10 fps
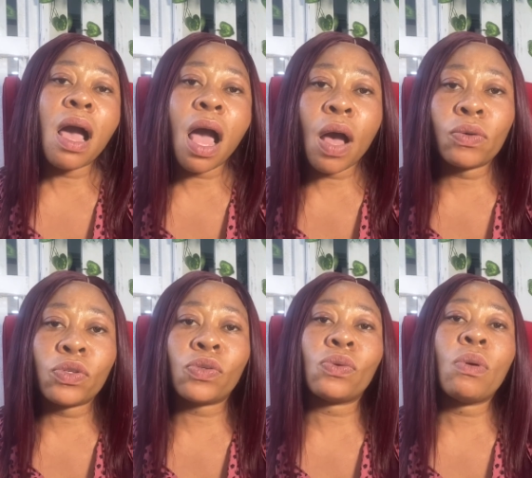how
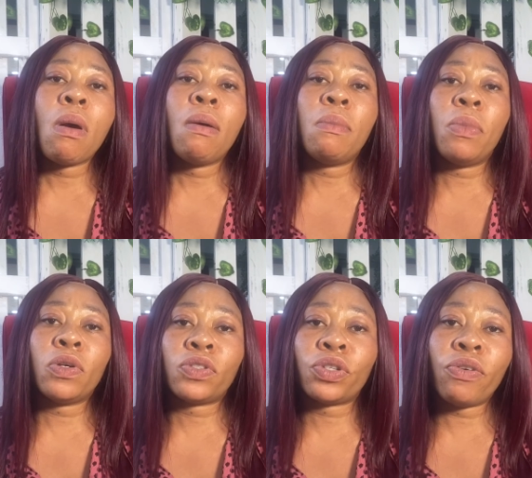to
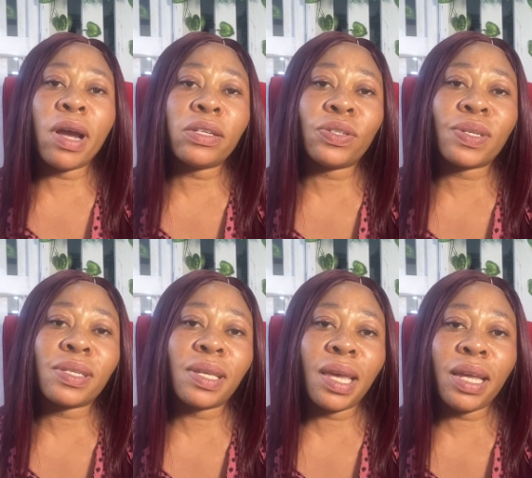moisturize your
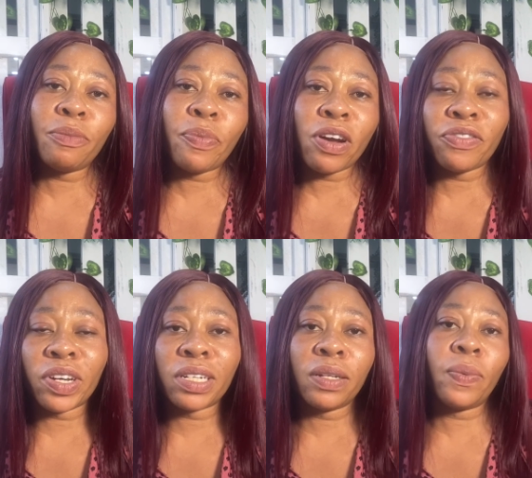skin
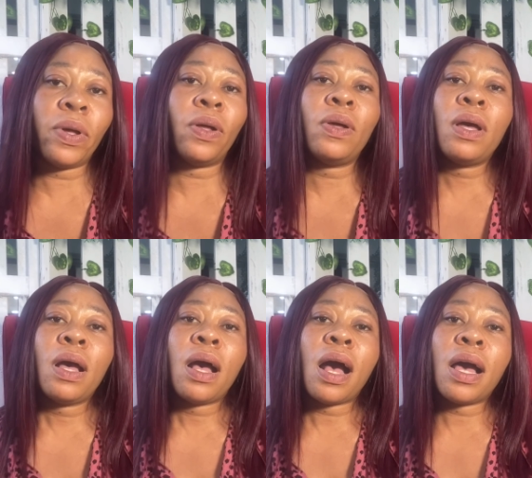perfectly well
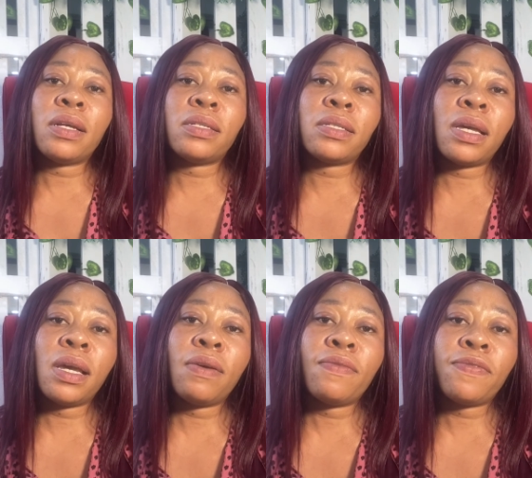and
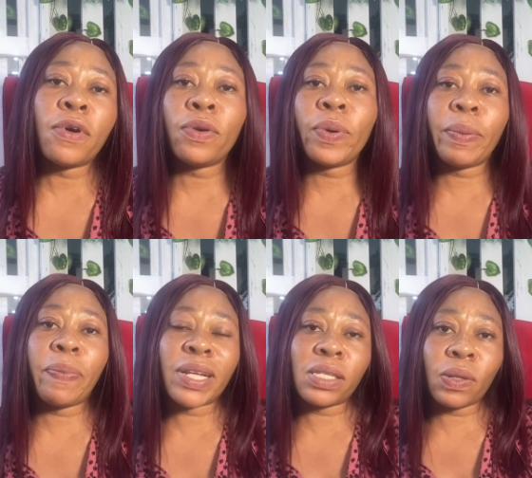follow a
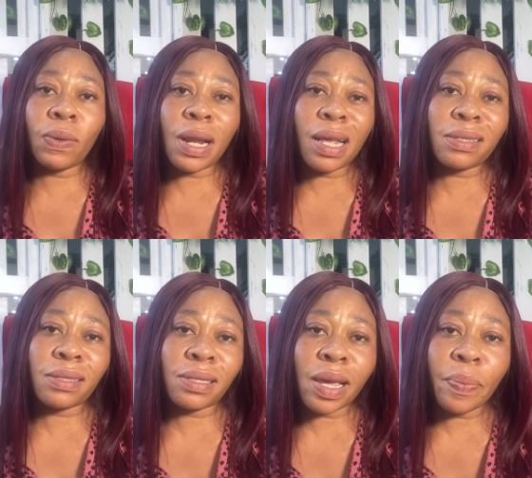particular
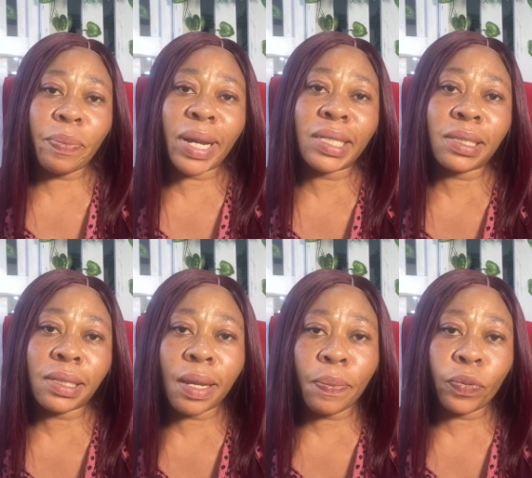step by
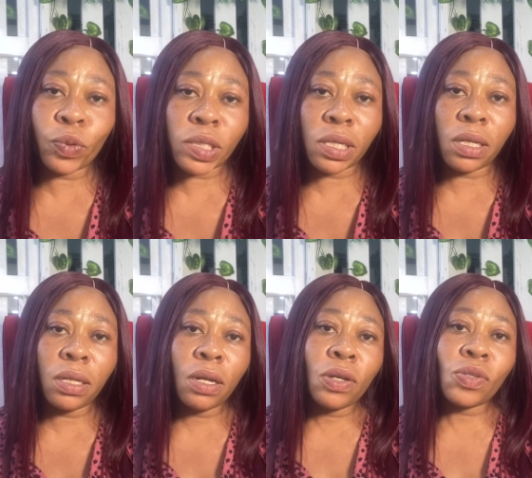step routine
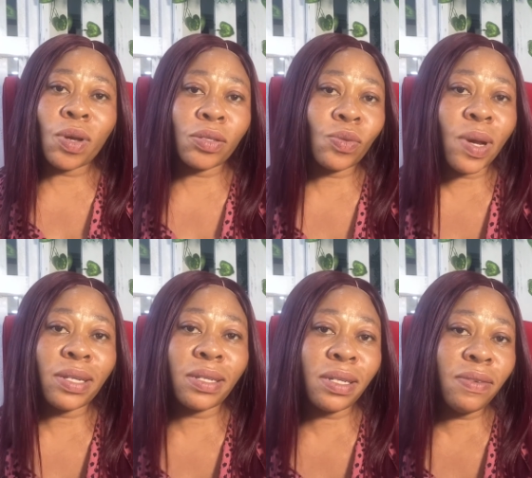so as to
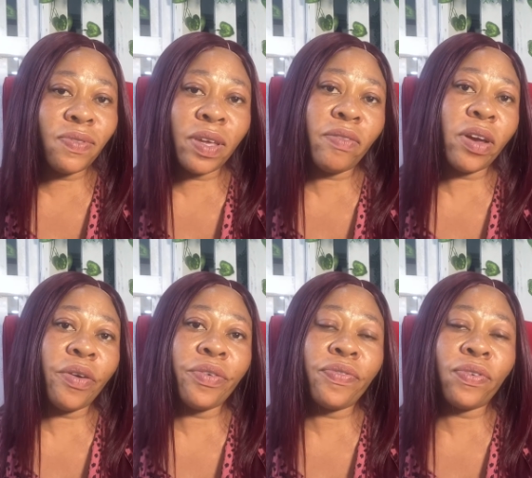achieve a
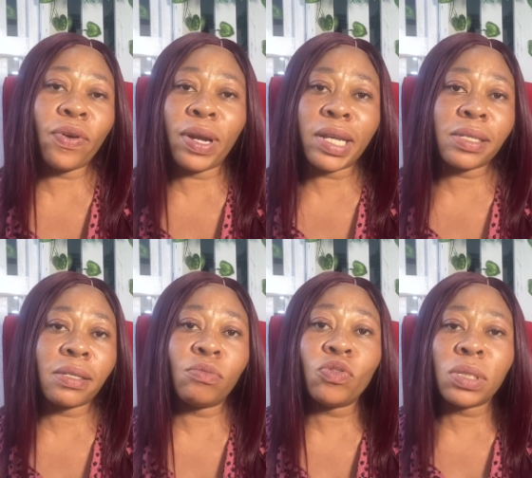very flawless,
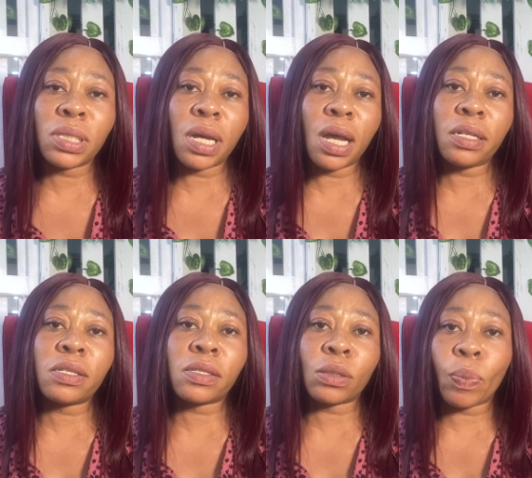smooth and
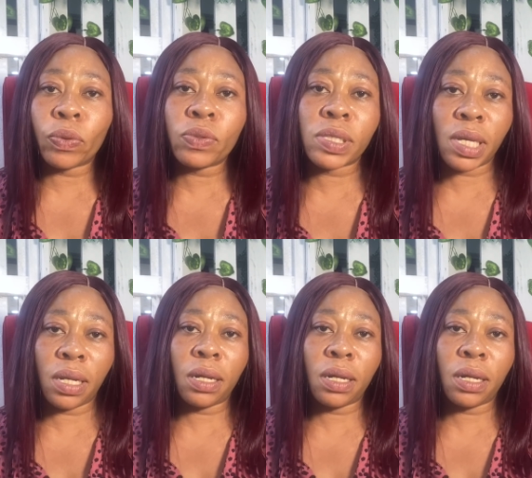supple skin.